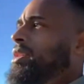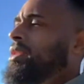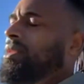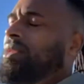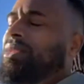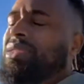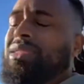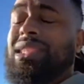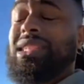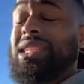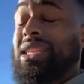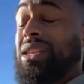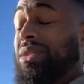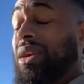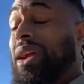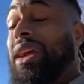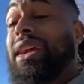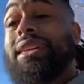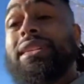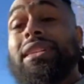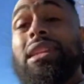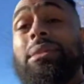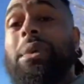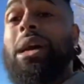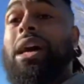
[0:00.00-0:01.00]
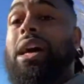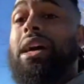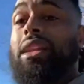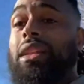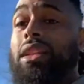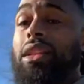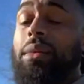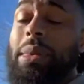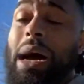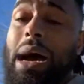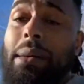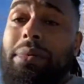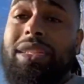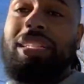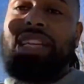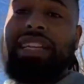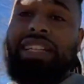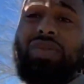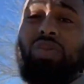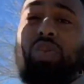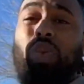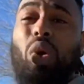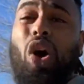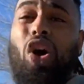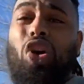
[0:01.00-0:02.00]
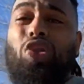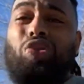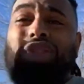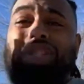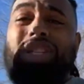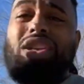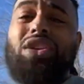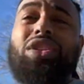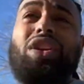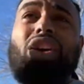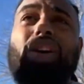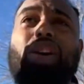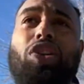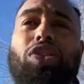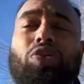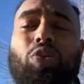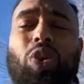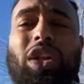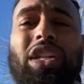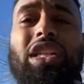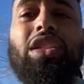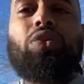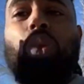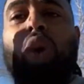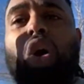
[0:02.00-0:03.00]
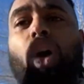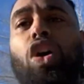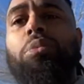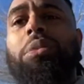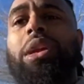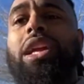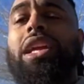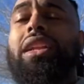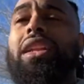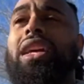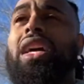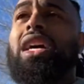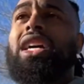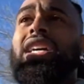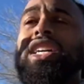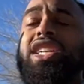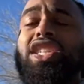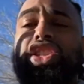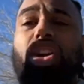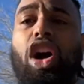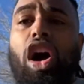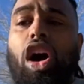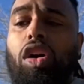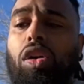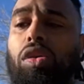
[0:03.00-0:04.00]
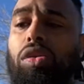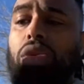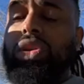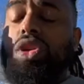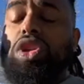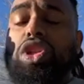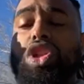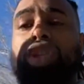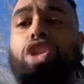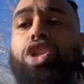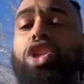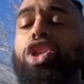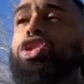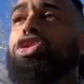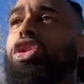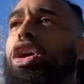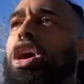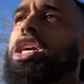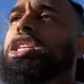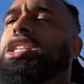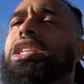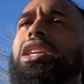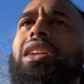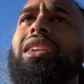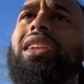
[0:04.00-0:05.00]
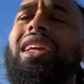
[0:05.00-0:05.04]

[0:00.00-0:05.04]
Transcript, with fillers: It's crazy, man. The Bible says, woe to those. What does woe mean? Sorrow, destruction,